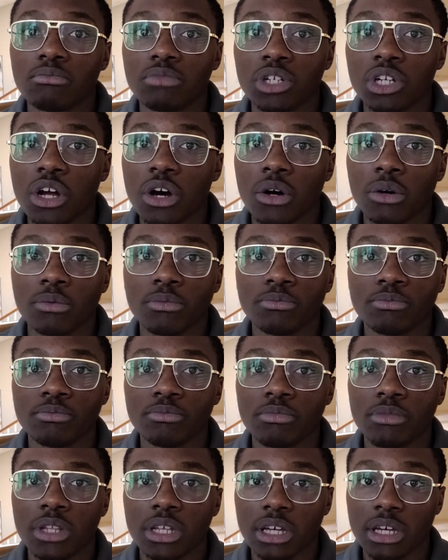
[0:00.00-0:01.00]
you know,
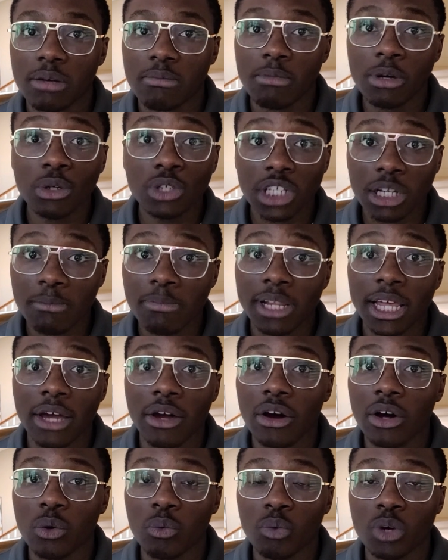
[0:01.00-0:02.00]
the music
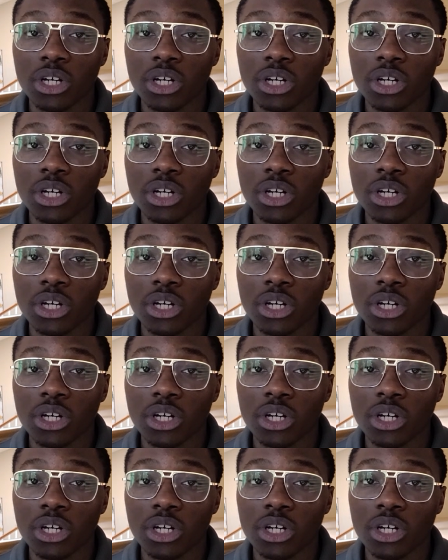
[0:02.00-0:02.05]
player on